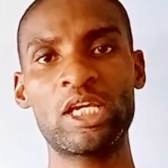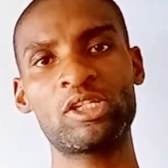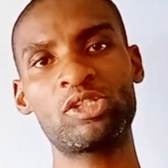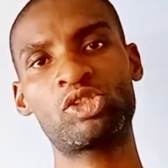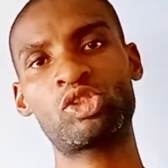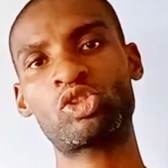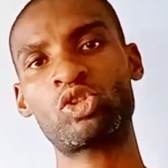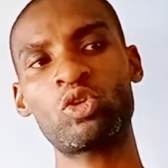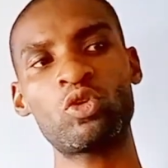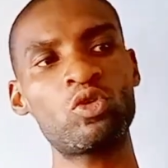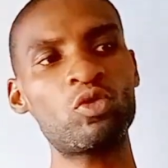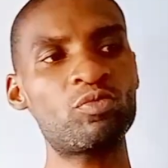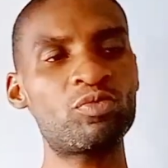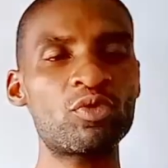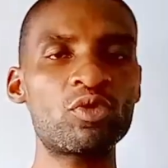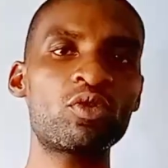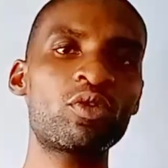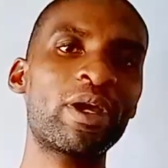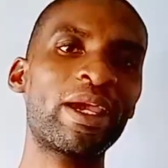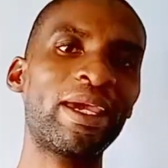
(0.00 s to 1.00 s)

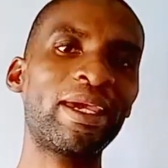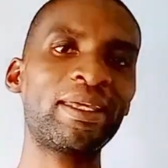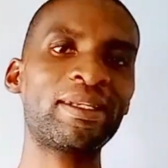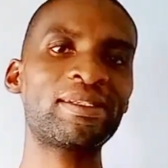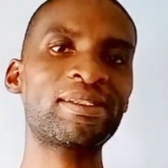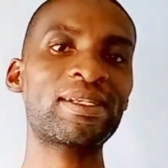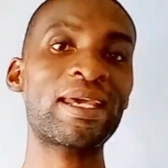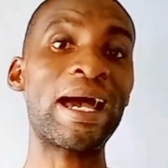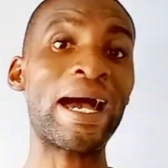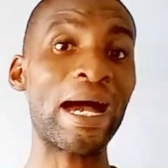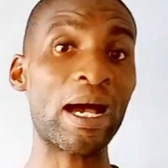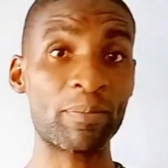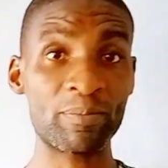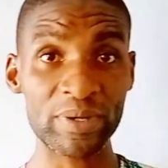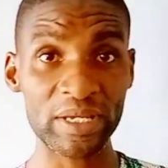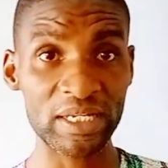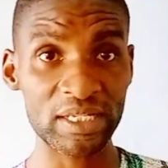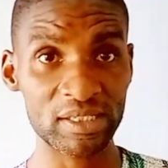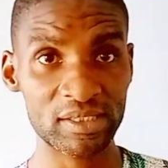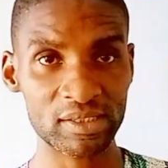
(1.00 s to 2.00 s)
soluble and
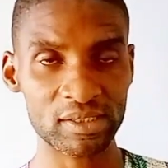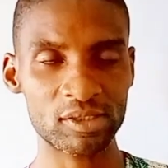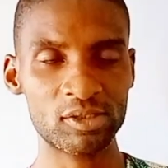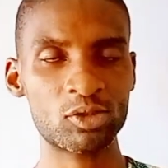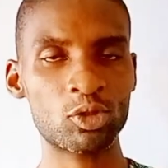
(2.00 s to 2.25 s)
ability.